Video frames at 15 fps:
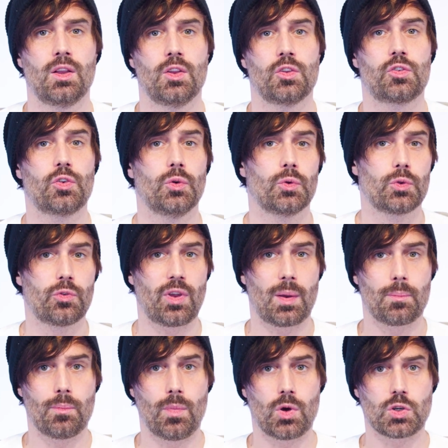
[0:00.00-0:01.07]
So the
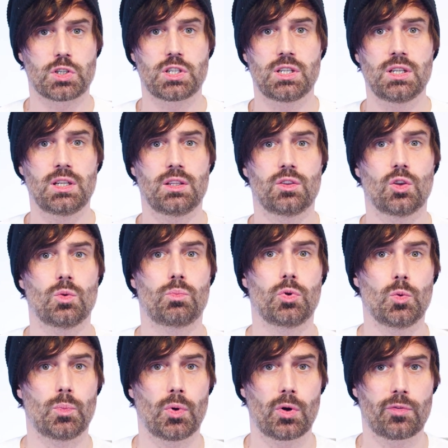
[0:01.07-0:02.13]
verb manger in the
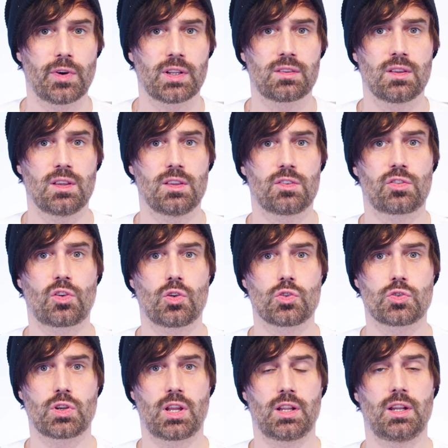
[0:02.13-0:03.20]
pluperfect is
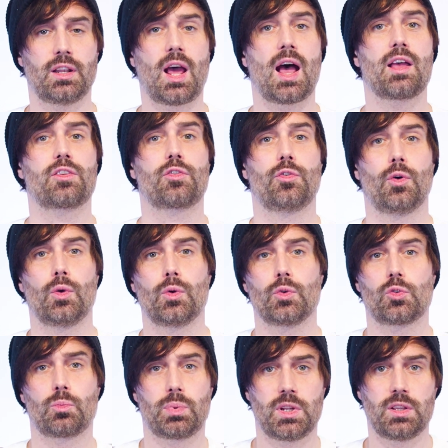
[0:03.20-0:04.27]
conjugated as
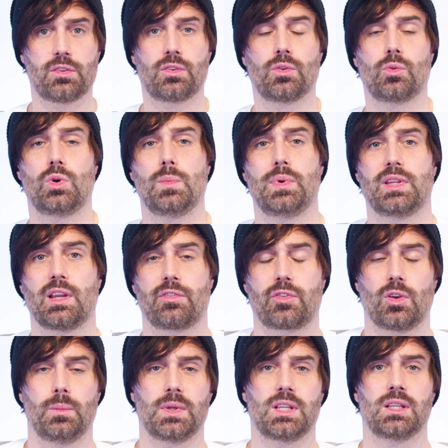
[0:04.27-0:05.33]
follows. Please repeat
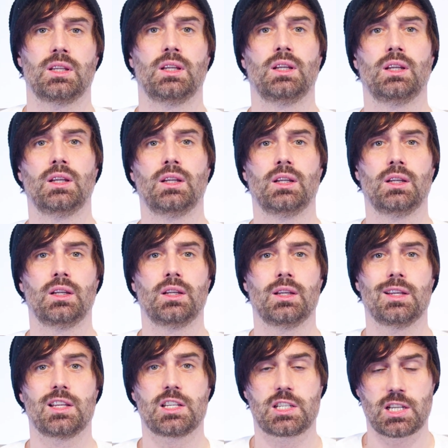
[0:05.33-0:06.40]
after me.
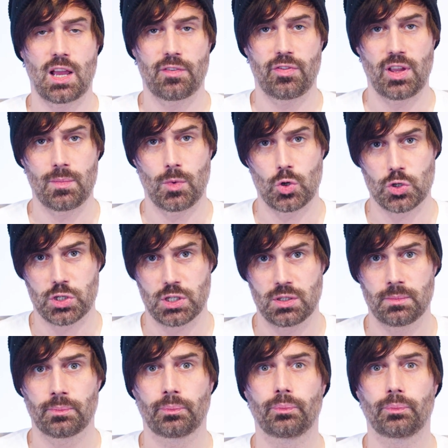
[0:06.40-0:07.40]
J'avais mangé.